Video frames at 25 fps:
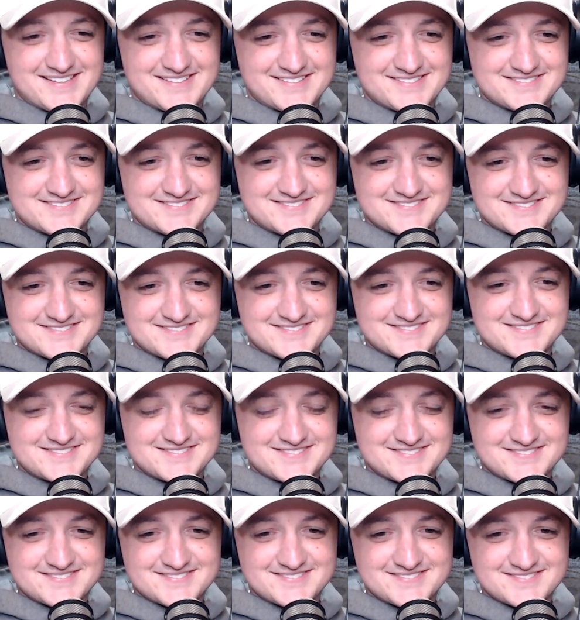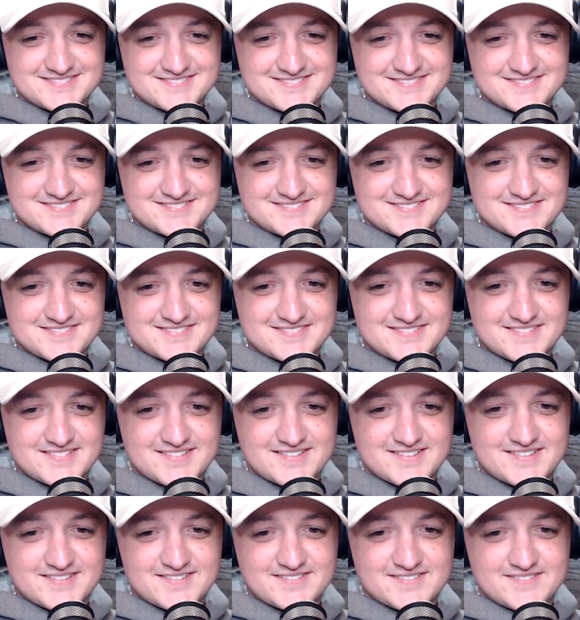
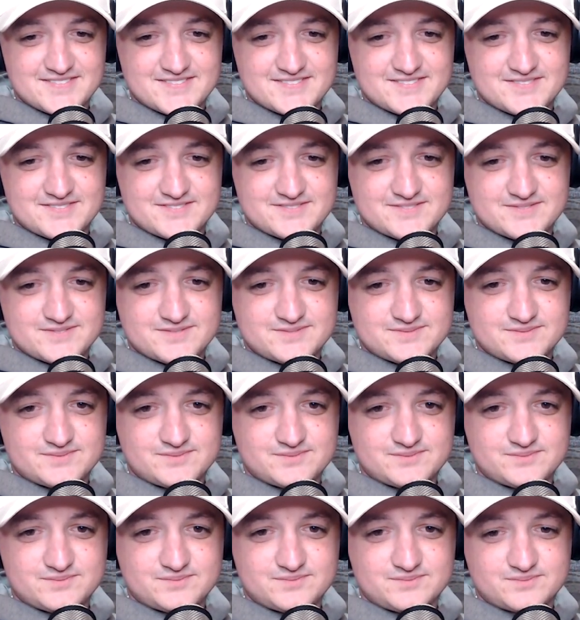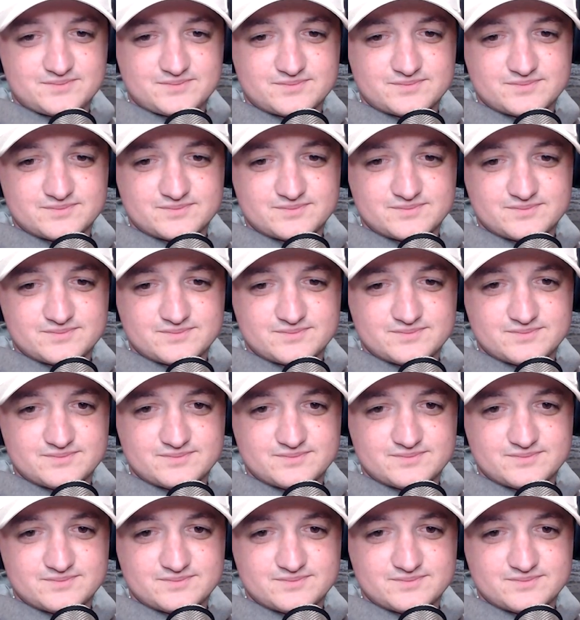[no speech]